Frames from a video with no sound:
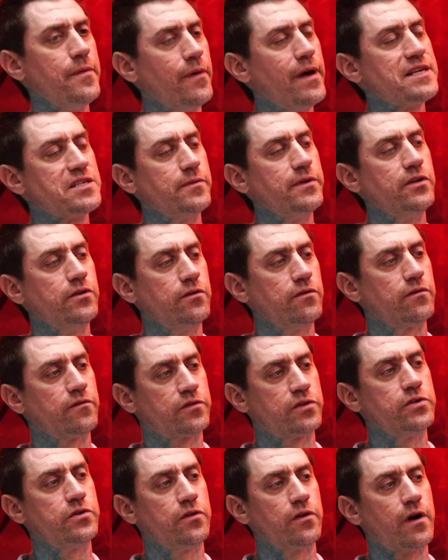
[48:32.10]
ask me
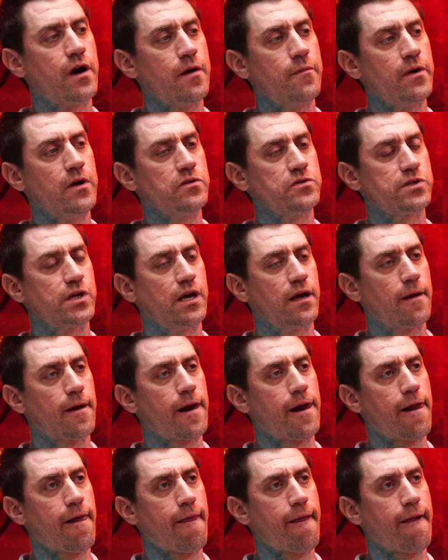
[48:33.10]
to do their eyebrows.
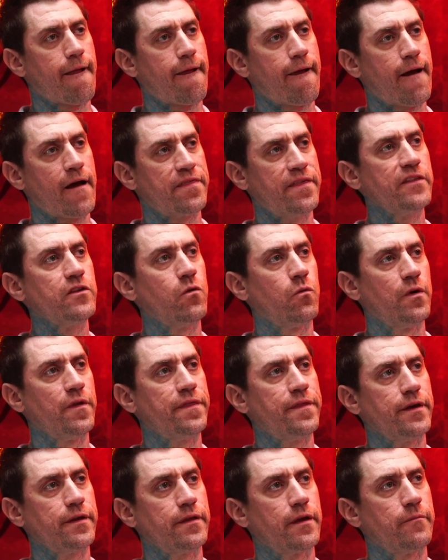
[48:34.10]
I think the one
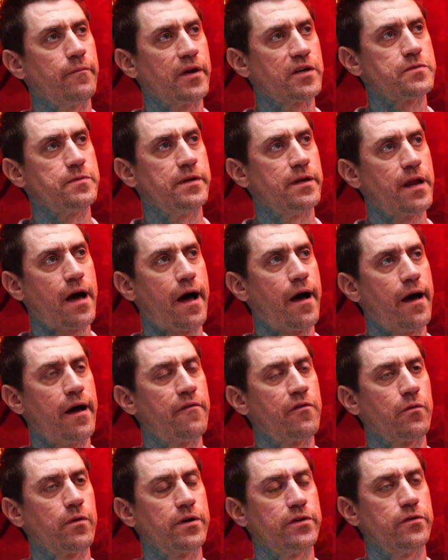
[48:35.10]
thing that makes me not
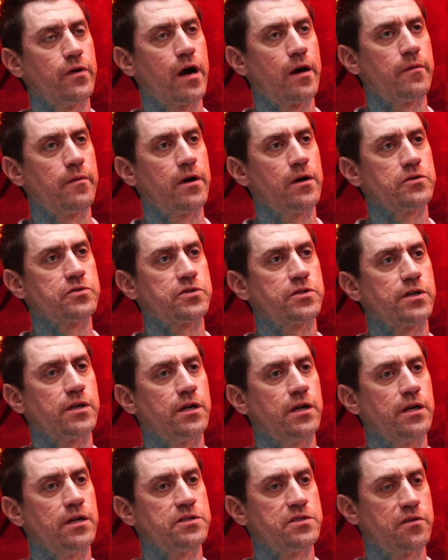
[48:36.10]
ever want to do eyebrows
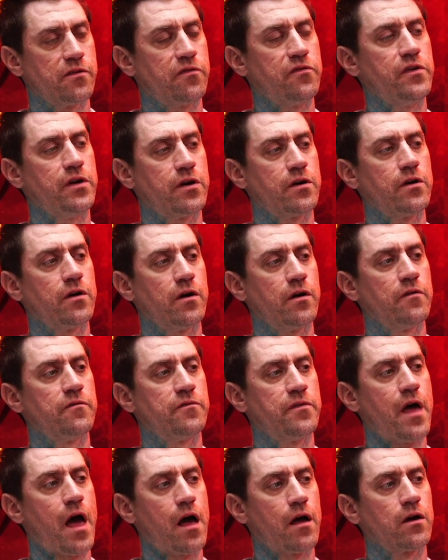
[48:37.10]
is the fear of
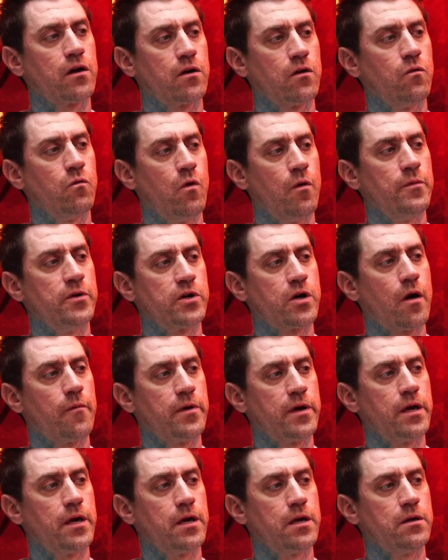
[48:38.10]
that woman
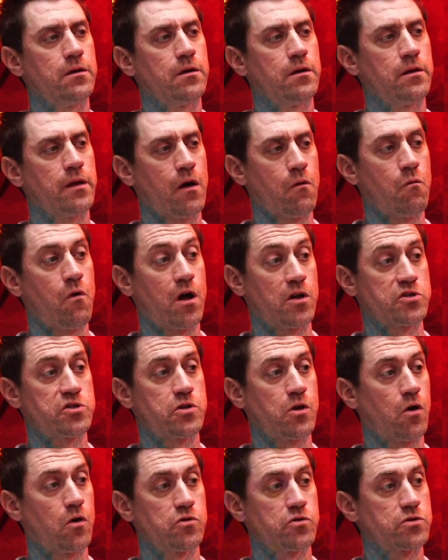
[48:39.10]
coming in that wants
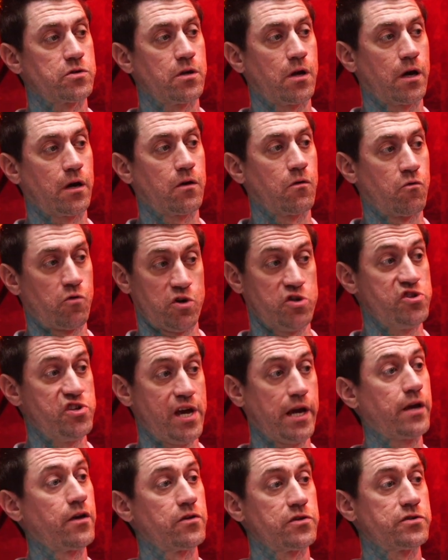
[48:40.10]
those like
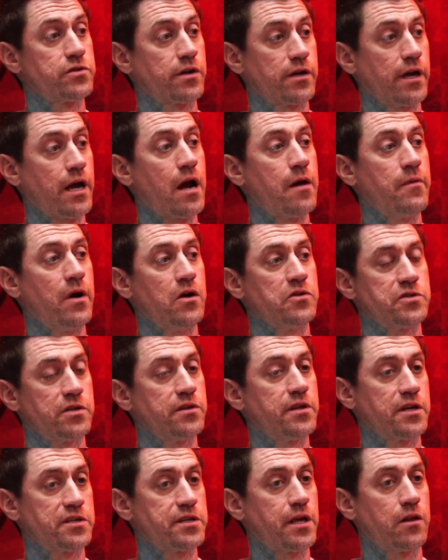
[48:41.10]
ridiculous looking eyebrows and
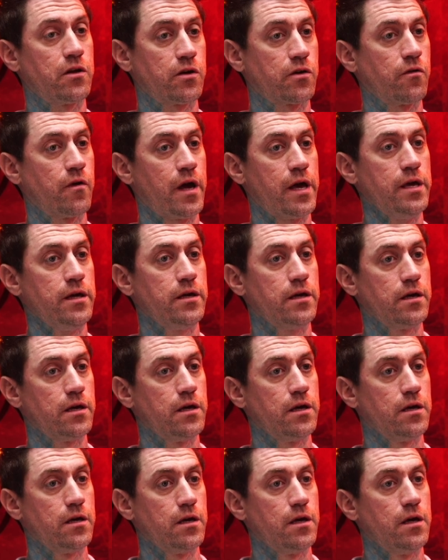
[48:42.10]
thinks they look great.
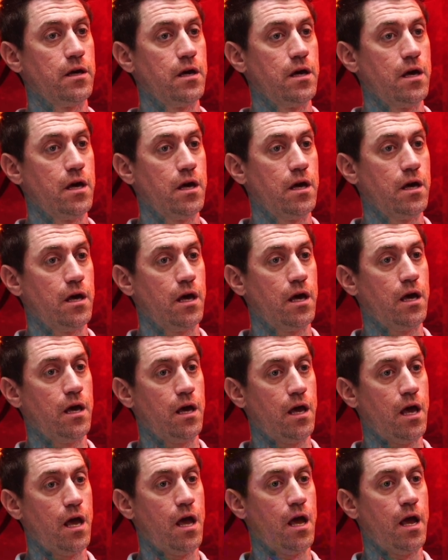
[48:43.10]
Mm-hmm.
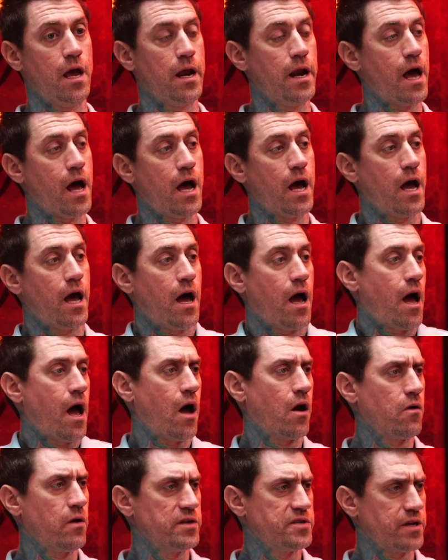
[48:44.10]
And how
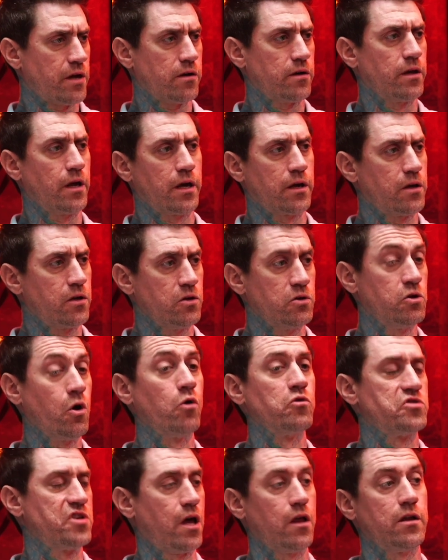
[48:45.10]
do I tell her, like,
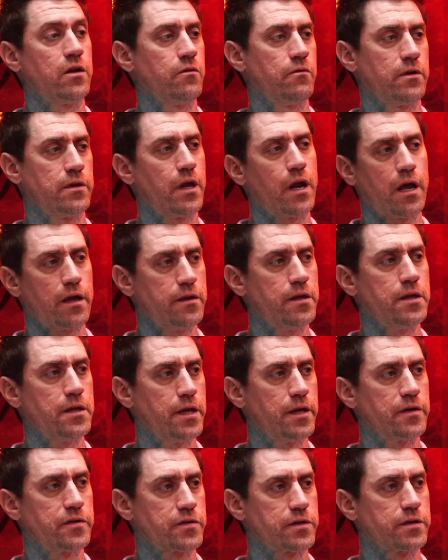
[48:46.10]
don't tell anyone that I did
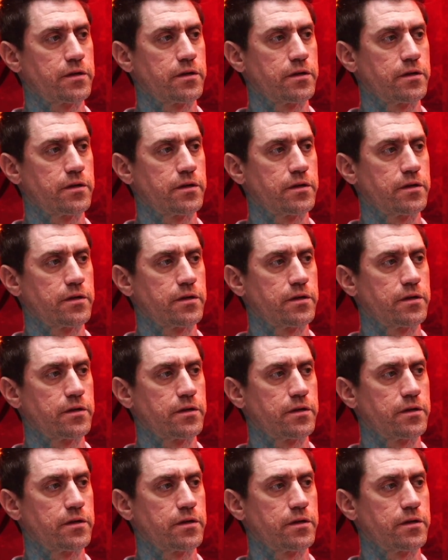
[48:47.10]
this?